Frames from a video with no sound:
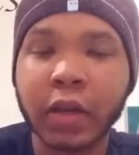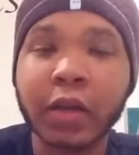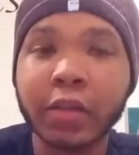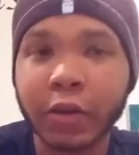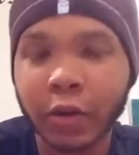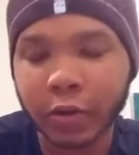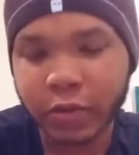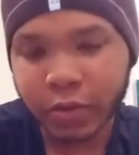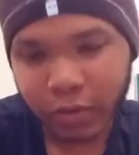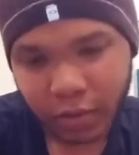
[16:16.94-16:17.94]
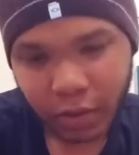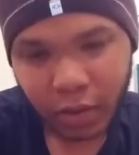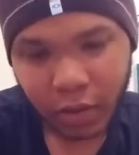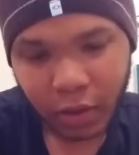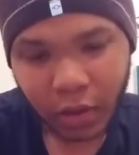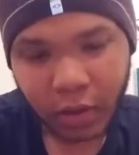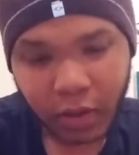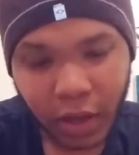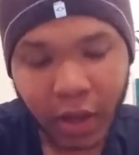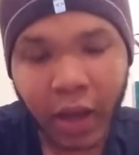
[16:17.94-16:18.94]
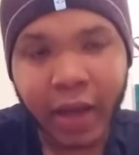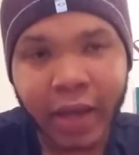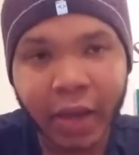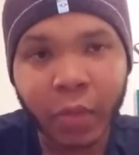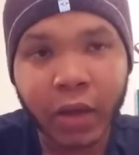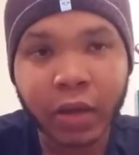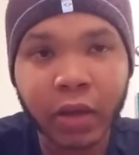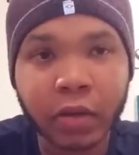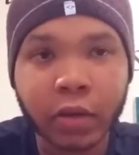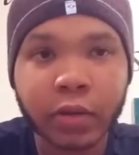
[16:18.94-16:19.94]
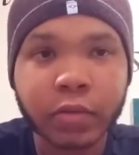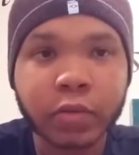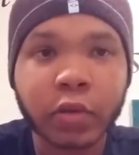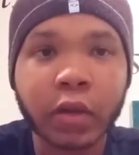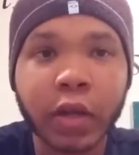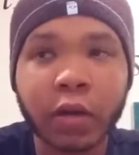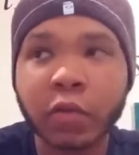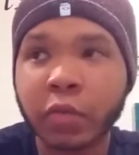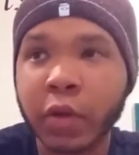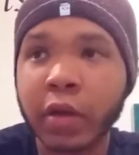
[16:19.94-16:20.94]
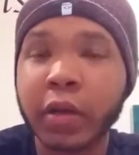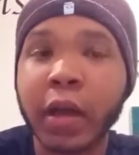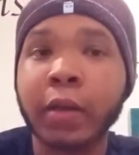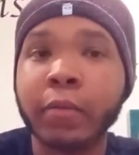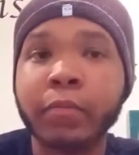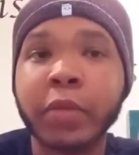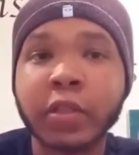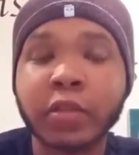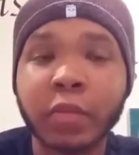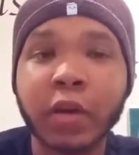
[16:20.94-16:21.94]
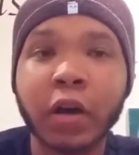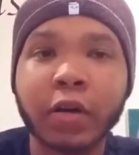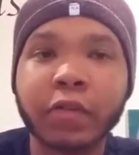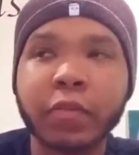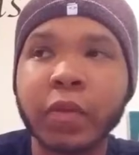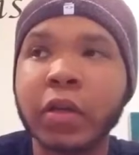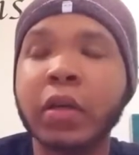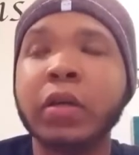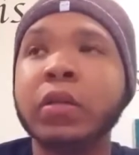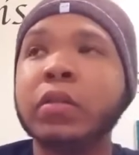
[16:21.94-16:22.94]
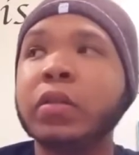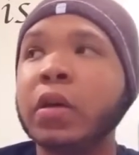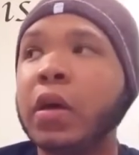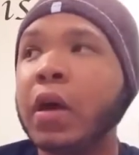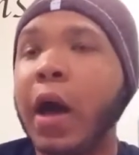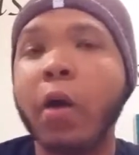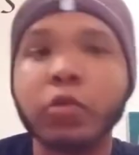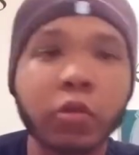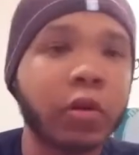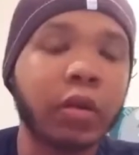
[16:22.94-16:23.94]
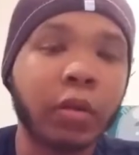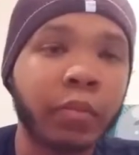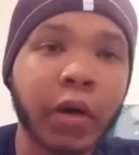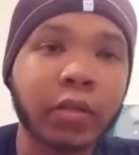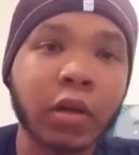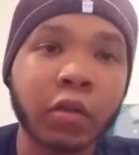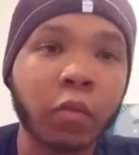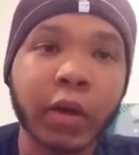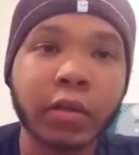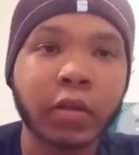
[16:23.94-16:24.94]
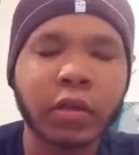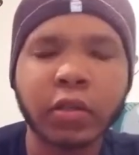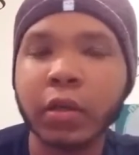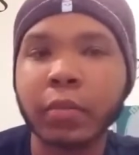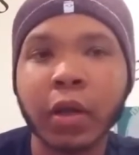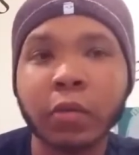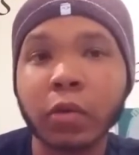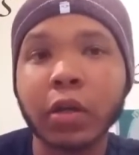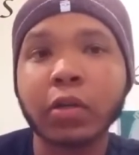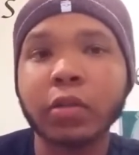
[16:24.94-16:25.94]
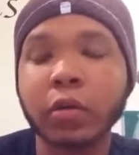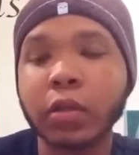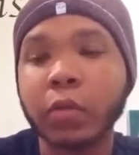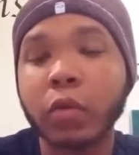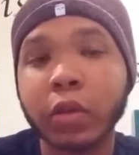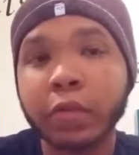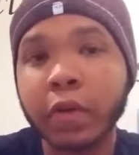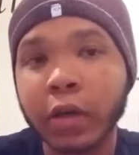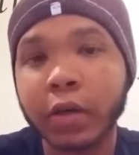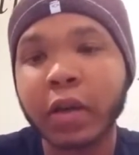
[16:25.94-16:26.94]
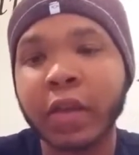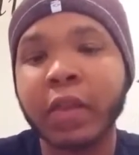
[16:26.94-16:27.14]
Nathan goes, yeah, I can't make it either. So I thought it was weird, and it pissed me off because I was already on the bus on the way to the gym anyway. So I was like, what the fuck?